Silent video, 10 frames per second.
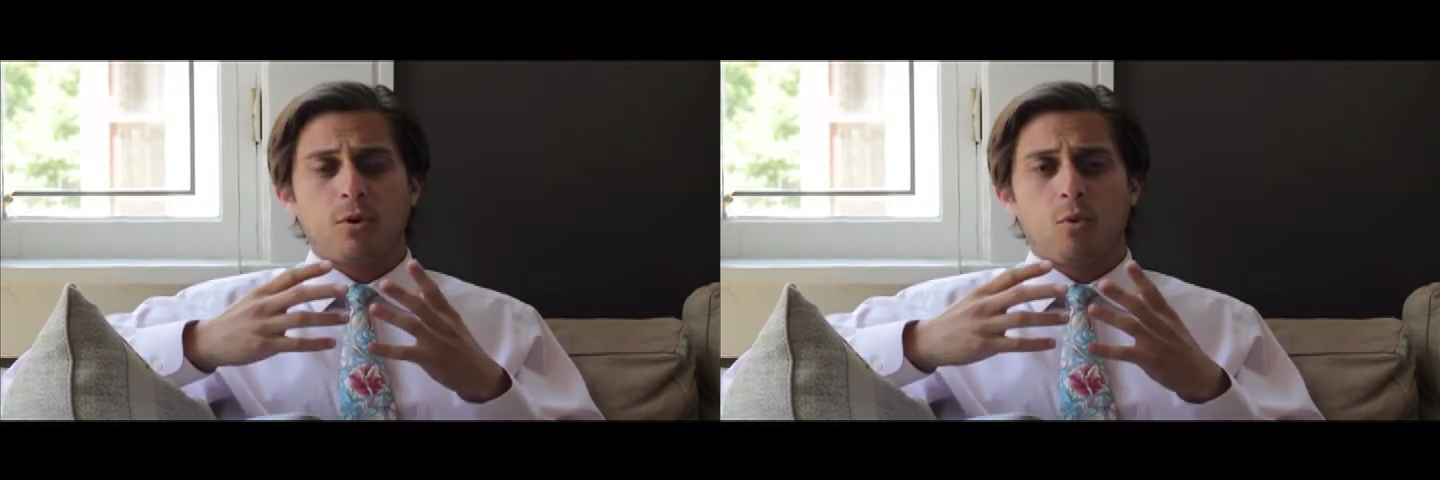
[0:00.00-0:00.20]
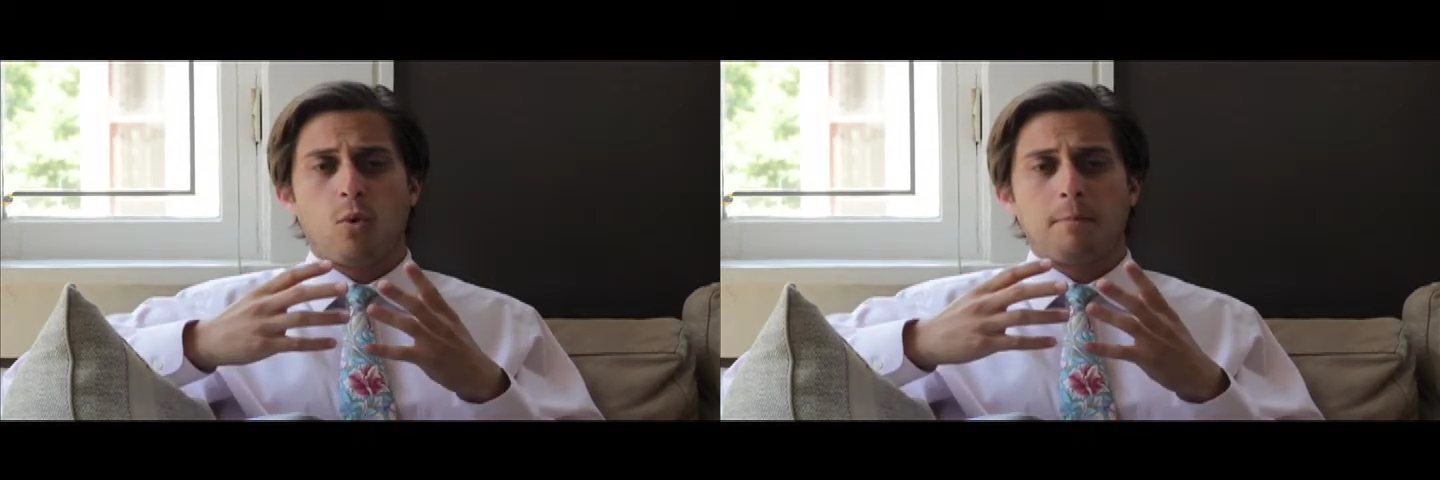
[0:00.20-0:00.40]

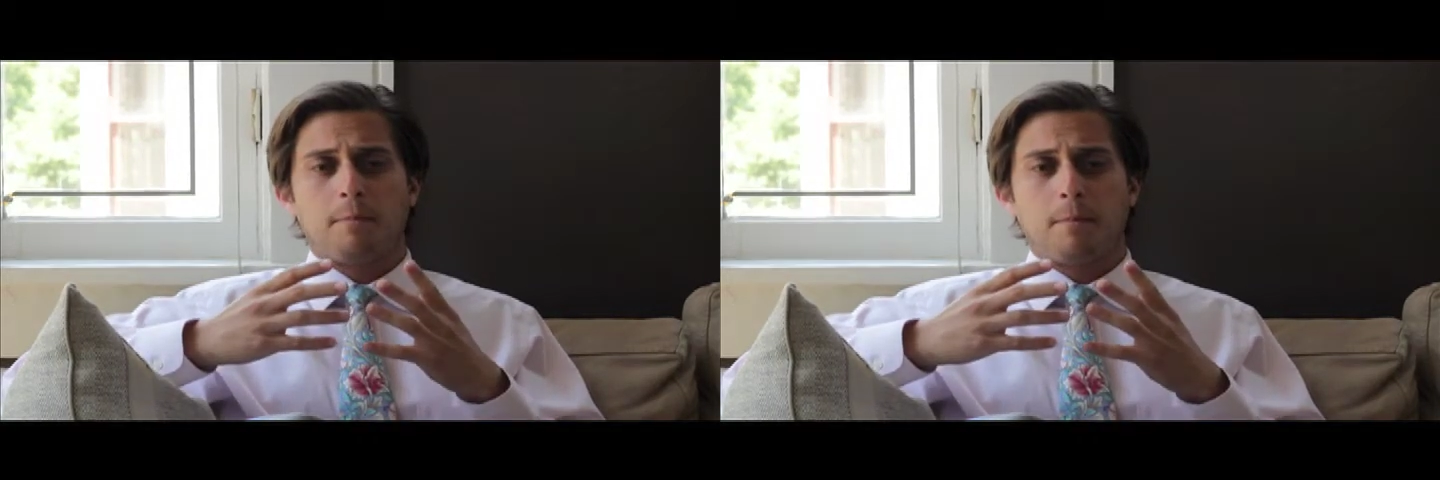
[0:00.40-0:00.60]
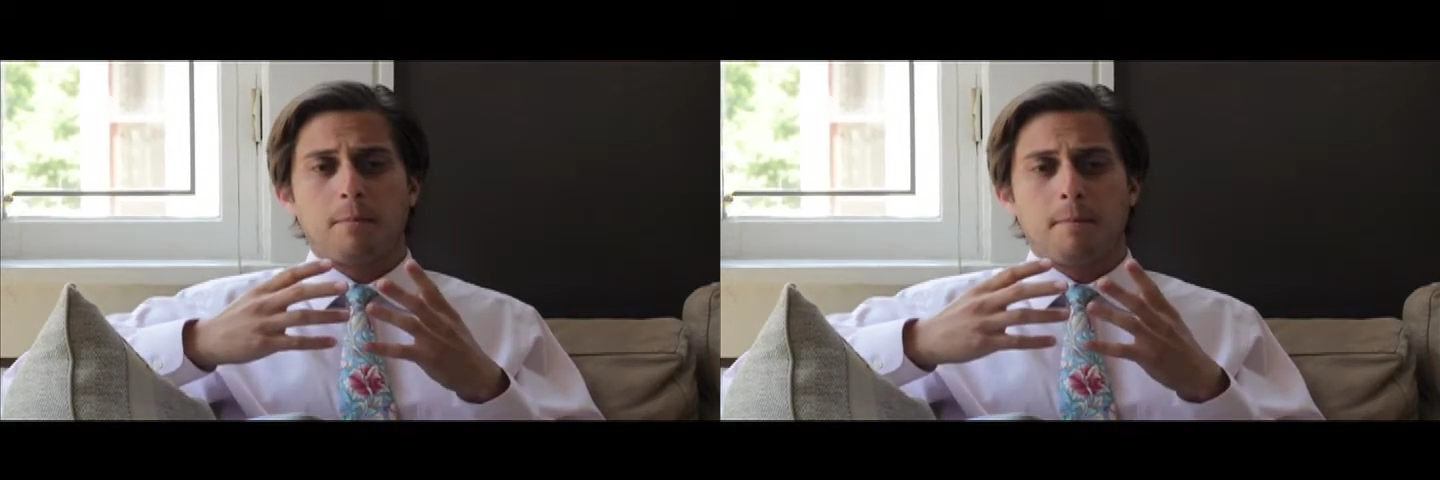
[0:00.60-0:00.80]
What
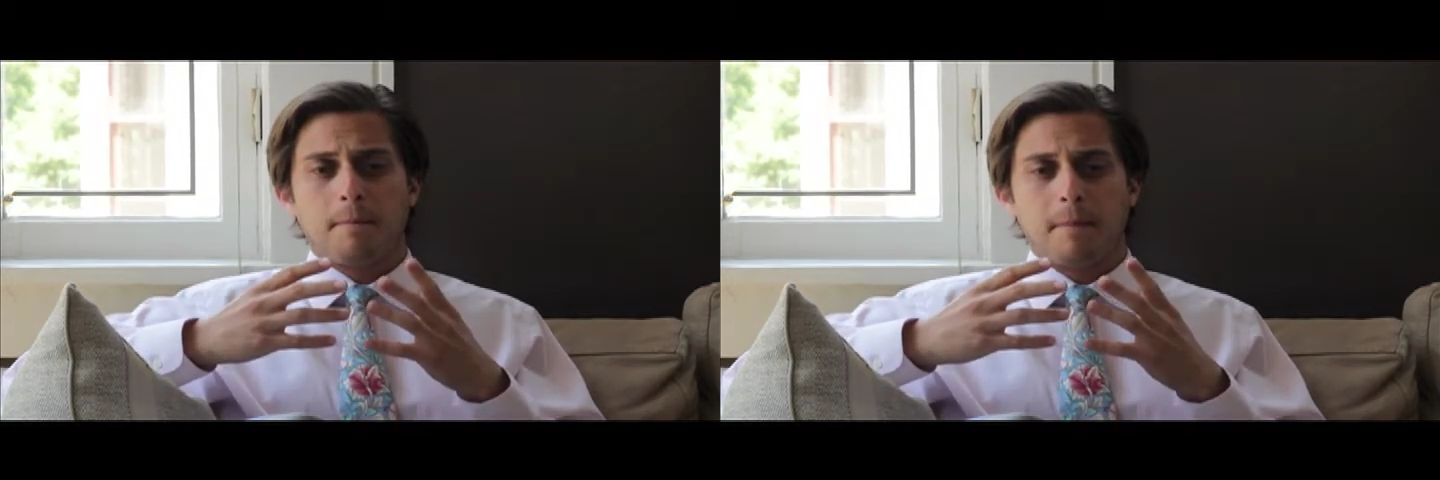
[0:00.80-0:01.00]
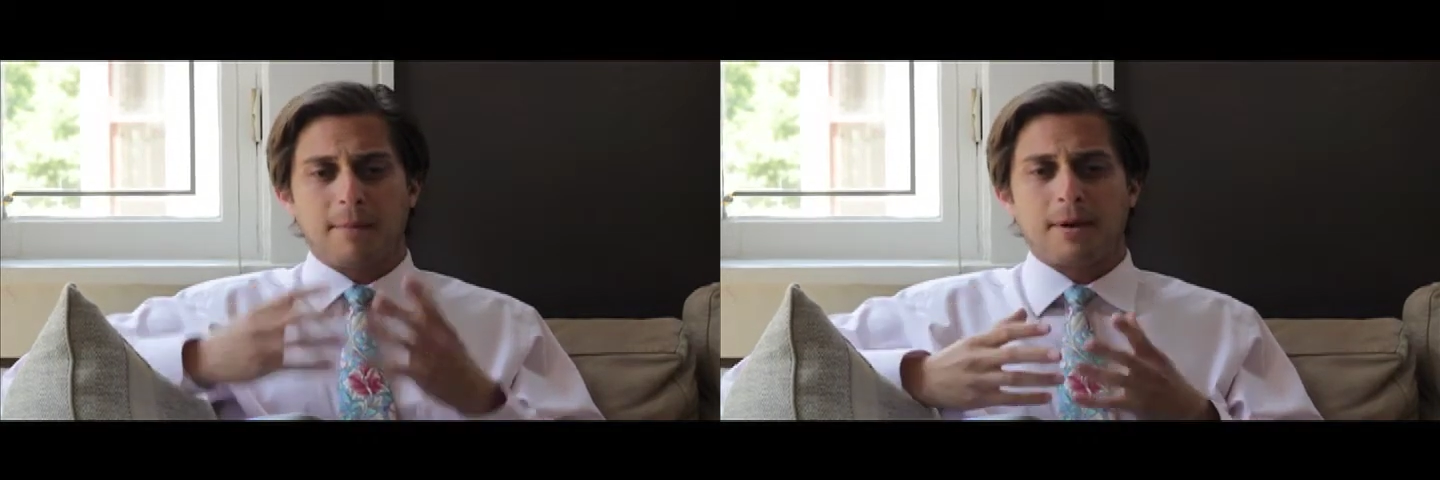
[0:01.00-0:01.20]

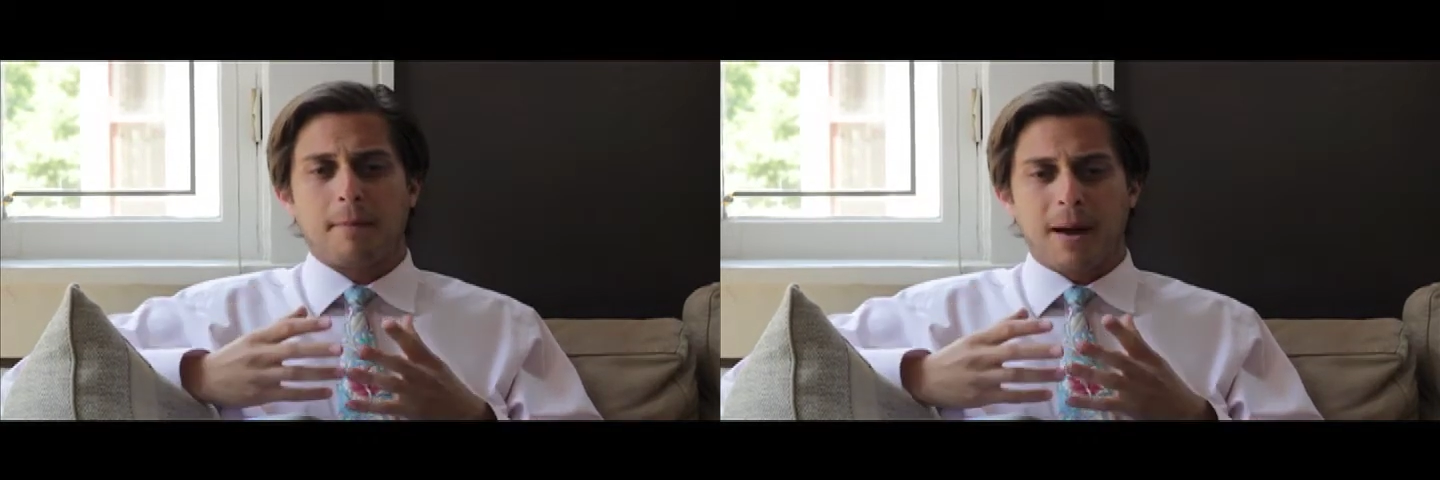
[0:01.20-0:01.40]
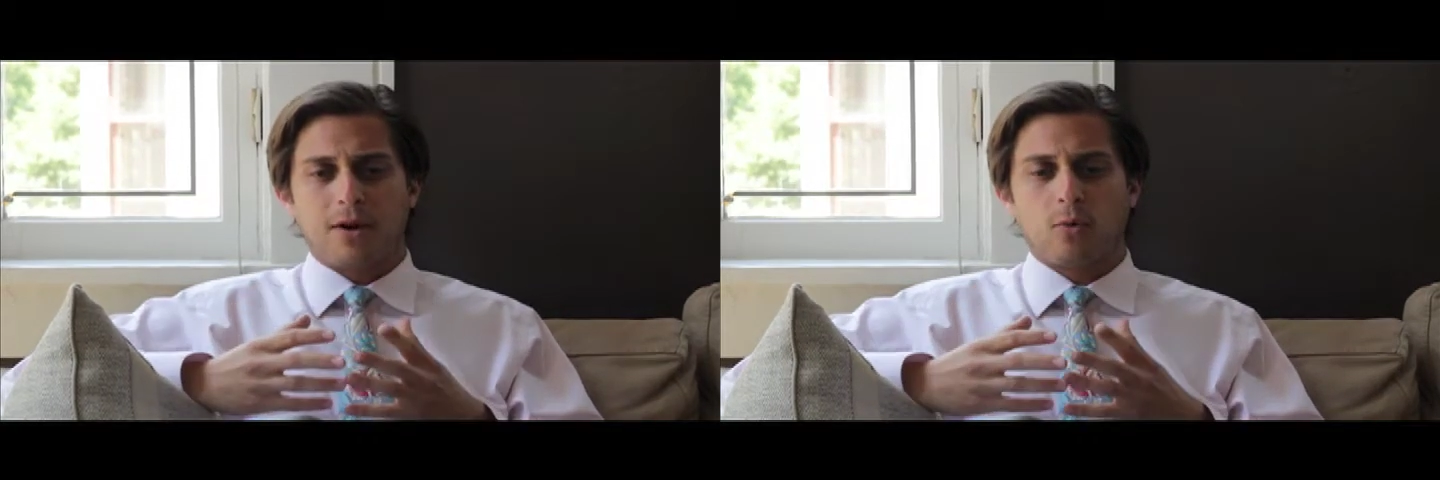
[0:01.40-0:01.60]
may be
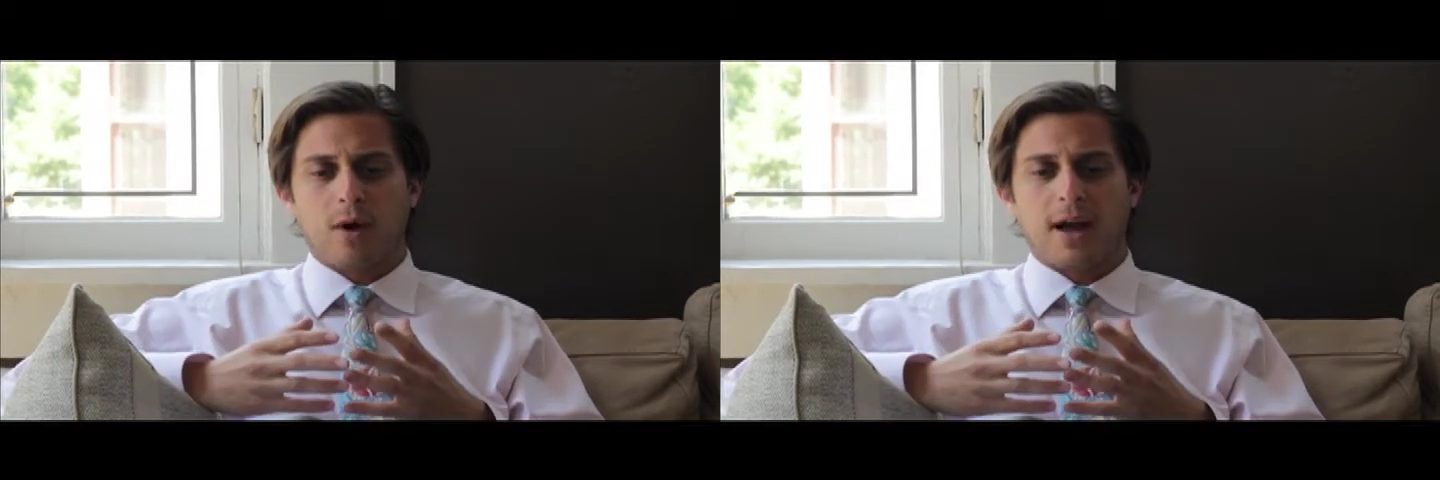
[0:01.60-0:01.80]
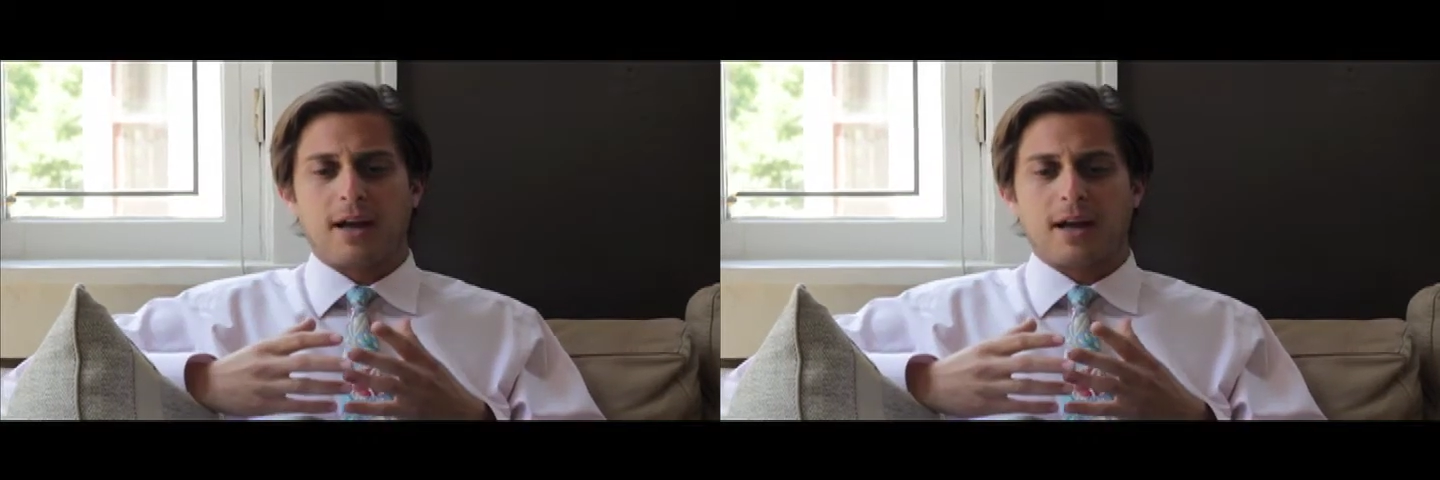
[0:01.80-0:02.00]
a better
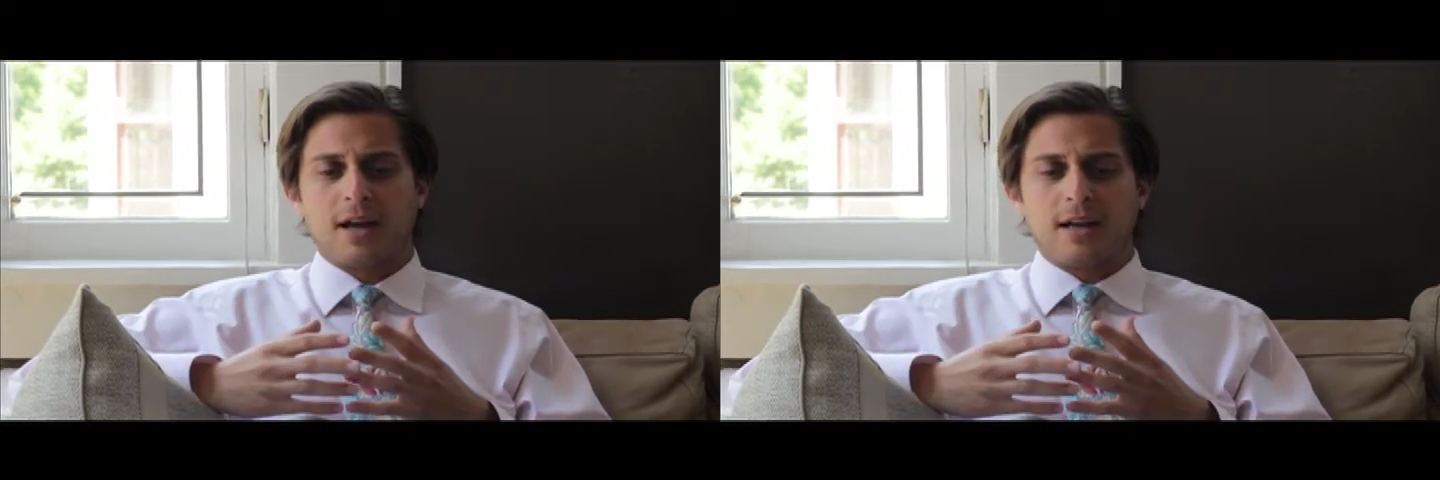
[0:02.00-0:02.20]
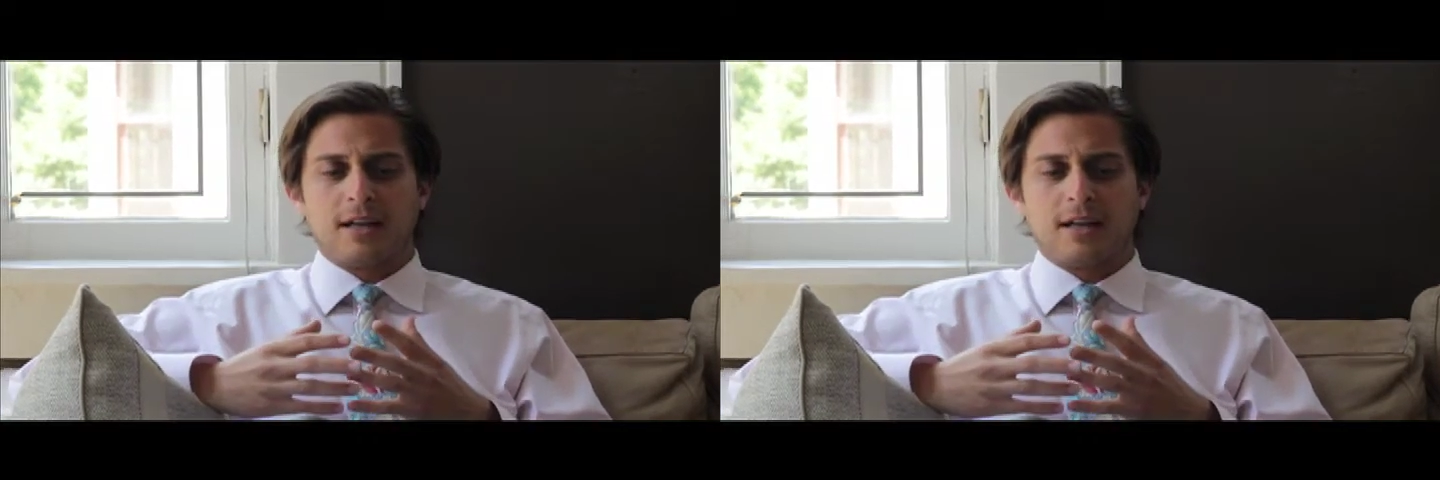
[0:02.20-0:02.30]
way